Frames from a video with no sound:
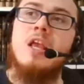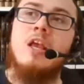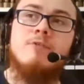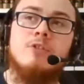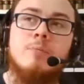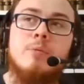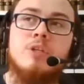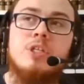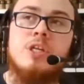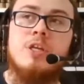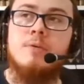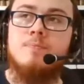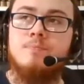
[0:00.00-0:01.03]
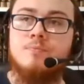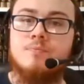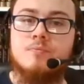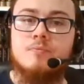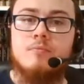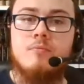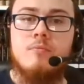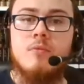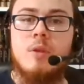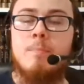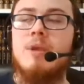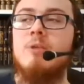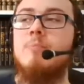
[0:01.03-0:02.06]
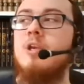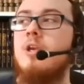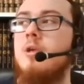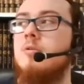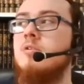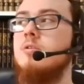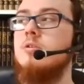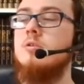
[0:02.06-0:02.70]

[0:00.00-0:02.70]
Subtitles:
If somebody maybe